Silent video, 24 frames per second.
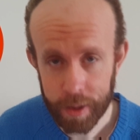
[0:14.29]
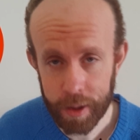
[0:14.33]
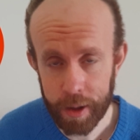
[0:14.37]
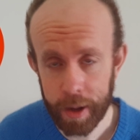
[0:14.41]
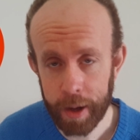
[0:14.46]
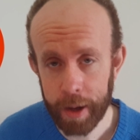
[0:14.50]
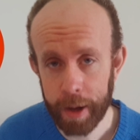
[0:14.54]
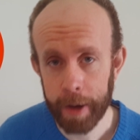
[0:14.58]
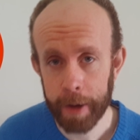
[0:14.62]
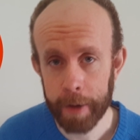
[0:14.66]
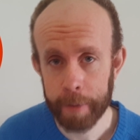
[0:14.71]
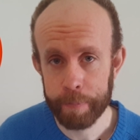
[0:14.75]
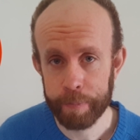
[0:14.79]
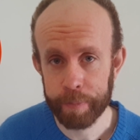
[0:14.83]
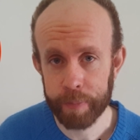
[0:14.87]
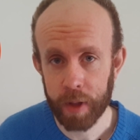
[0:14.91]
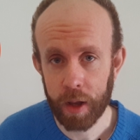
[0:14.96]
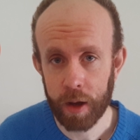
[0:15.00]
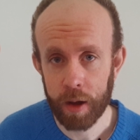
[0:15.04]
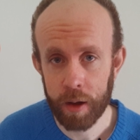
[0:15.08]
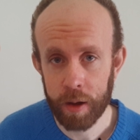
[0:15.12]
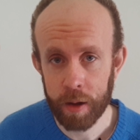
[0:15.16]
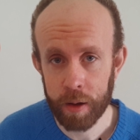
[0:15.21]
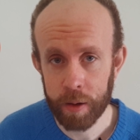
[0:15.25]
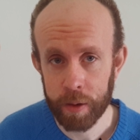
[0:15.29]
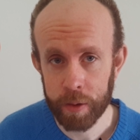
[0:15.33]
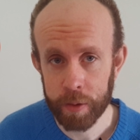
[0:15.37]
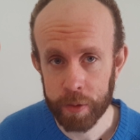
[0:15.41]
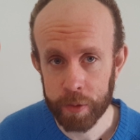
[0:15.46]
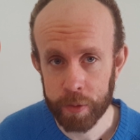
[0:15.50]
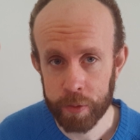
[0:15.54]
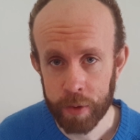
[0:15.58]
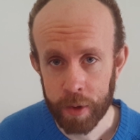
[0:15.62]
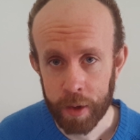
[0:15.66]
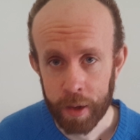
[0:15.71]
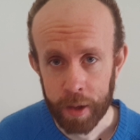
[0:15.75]

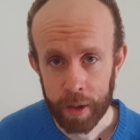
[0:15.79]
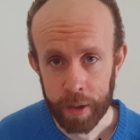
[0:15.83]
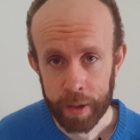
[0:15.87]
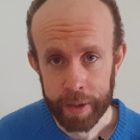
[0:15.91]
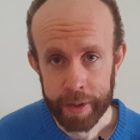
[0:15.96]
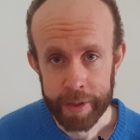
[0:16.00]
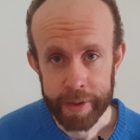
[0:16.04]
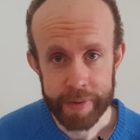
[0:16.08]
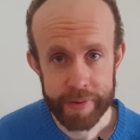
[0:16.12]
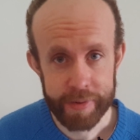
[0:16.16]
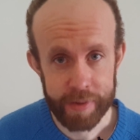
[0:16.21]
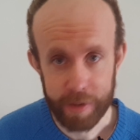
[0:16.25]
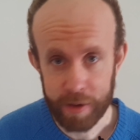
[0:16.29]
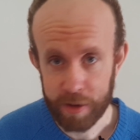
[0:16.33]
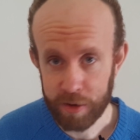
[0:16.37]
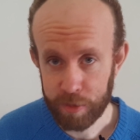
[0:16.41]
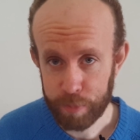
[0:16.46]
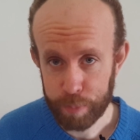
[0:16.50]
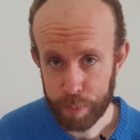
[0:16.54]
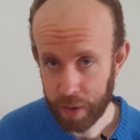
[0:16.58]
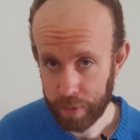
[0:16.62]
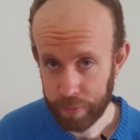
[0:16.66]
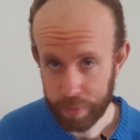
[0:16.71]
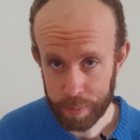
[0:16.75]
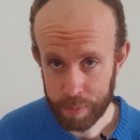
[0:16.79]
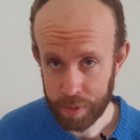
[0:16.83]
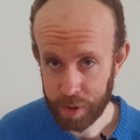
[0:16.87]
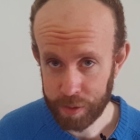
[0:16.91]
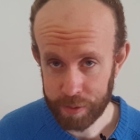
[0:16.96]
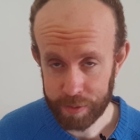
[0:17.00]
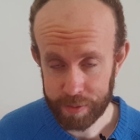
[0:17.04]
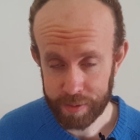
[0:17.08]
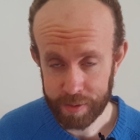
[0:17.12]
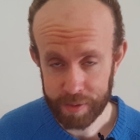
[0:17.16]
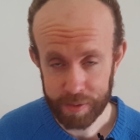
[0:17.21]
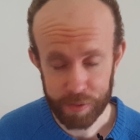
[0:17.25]
And since
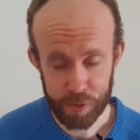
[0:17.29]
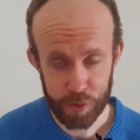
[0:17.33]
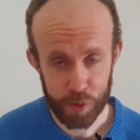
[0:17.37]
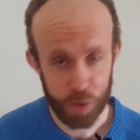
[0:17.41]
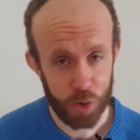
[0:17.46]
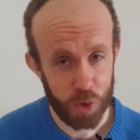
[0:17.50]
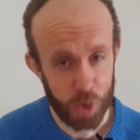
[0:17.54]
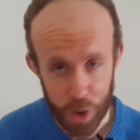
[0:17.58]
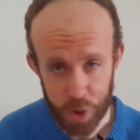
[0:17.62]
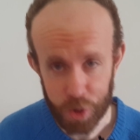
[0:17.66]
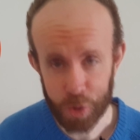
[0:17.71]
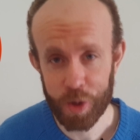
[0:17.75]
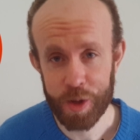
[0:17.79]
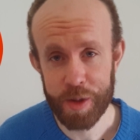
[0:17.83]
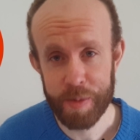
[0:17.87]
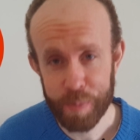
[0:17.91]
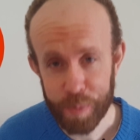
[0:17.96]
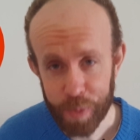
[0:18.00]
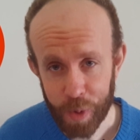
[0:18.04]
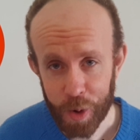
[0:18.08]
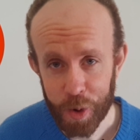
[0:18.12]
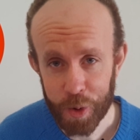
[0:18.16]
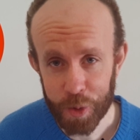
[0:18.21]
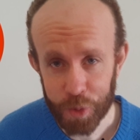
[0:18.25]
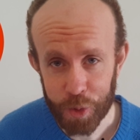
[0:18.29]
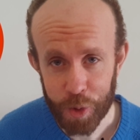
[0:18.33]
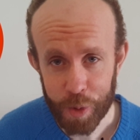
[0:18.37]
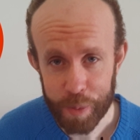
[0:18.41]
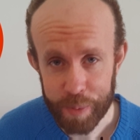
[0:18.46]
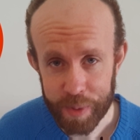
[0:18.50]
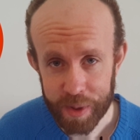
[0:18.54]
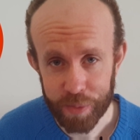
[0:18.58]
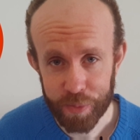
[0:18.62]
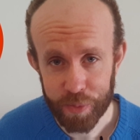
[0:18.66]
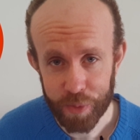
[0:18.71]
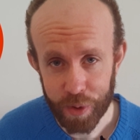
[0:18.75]
performance is such an important
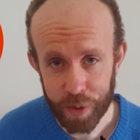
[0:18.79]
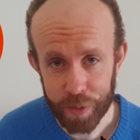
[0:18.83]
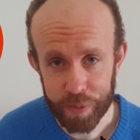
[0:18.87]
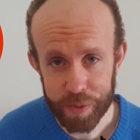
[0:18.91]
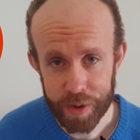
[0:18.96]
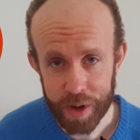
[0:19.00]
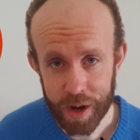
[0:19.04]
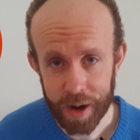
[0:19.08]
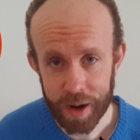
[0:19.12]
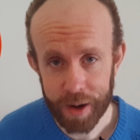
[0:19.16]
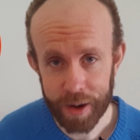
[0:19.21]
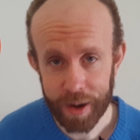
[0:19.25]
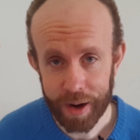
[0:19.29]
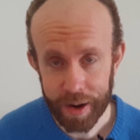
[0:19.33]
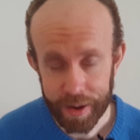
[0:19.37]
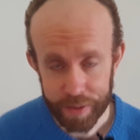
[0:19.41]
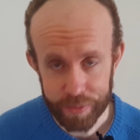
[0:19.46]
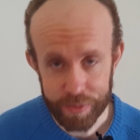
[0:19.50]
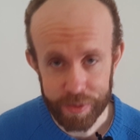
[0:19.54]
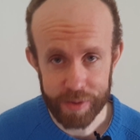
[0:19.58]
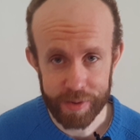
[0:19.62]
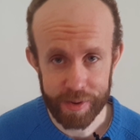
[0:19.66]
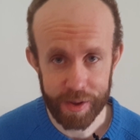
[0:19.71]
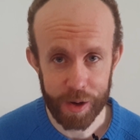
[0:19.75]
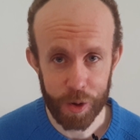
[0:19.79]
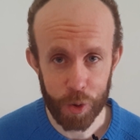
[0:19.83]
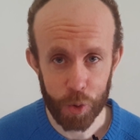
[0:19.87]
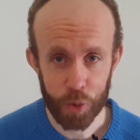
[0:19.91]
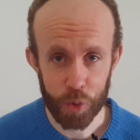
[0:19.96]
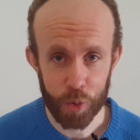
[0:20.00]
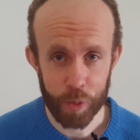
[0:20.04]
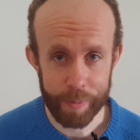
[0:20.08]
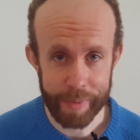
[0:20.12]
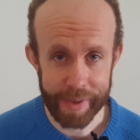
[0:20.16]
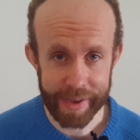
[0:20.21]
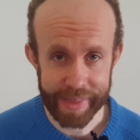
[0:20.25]
topic for VR, I've
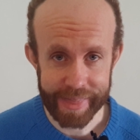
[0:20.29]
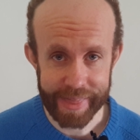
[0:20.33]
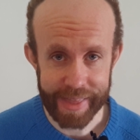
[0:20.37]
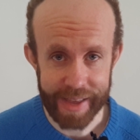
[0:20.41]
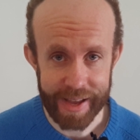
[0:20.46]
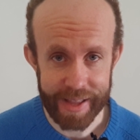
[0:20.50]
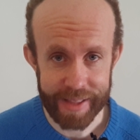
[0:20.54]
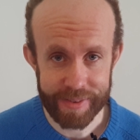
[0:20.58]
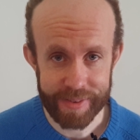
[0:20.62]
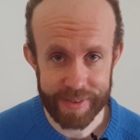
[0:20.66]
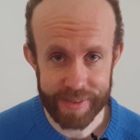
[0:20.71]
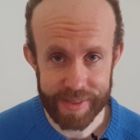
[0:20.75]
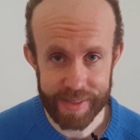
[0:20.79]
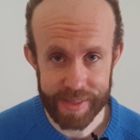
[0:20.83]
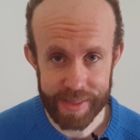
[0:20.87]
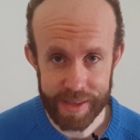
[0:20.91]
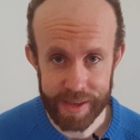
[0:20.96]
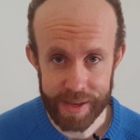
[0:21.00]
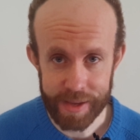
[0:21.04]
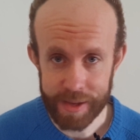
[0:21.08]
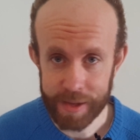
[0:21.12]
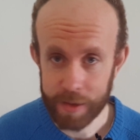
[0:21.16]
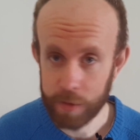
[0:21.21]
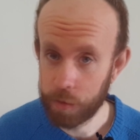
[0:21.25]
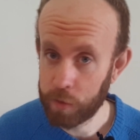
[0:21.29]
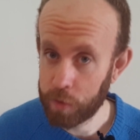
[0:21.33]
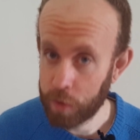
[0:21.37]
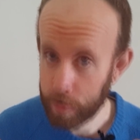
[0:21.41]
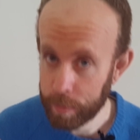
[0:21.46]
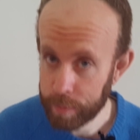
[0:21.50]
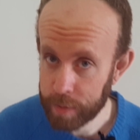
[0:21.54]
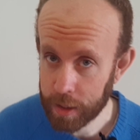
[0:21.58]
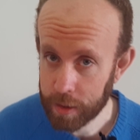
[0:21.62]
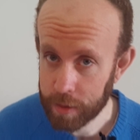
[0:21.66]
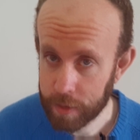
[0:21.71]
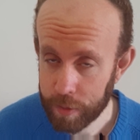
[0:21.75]
decided to make that the
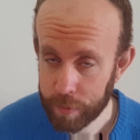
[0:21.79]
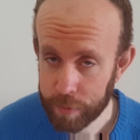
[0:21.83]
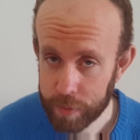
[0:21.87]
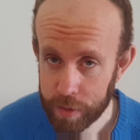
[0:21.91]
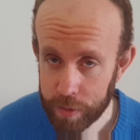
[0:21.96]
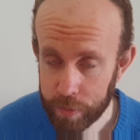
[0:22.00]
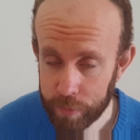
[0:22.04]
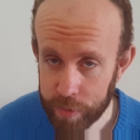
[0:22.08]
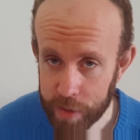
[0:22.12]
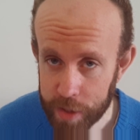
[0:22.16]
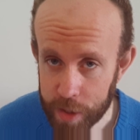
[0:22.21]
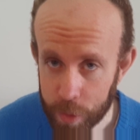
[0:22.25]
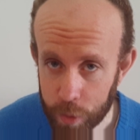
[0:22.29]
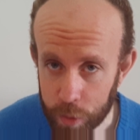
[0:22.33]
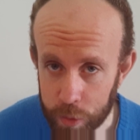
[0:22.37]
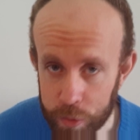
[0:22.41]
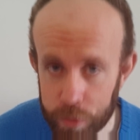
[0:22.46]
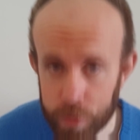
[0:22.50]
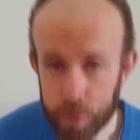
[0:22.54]
subject of this video.